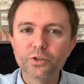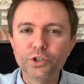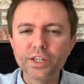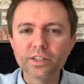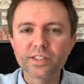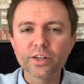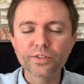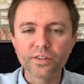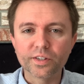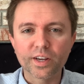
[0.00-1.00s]
Jesus tells
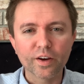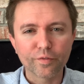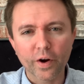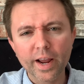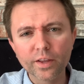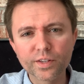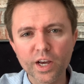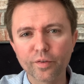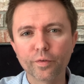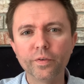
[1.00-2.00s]
us to cut off our hands, cut
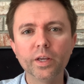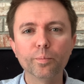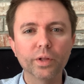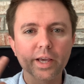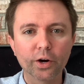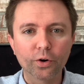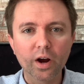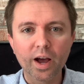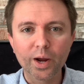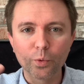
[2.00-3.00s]
off our feet, pluck out our
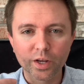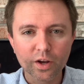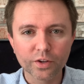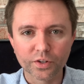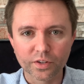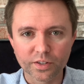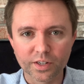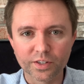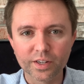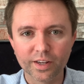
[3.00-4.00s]
eye when it causes us to
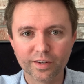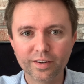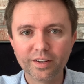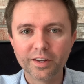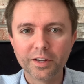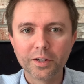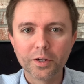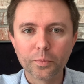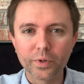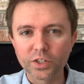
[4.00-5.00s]
sin.
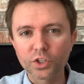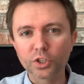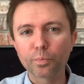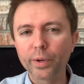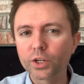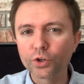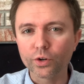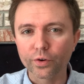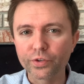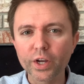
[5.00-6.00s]
But it's this picture
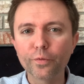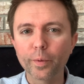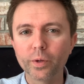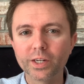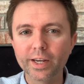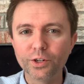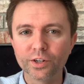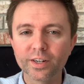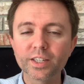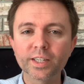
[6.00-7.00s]
of
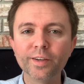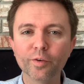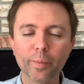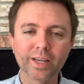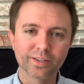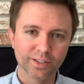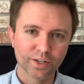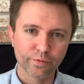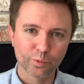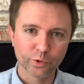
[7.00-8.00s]
self-amputation. Doesn't even make sense
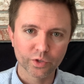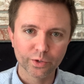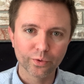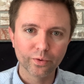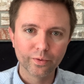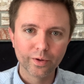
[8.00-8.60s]
if it was literal.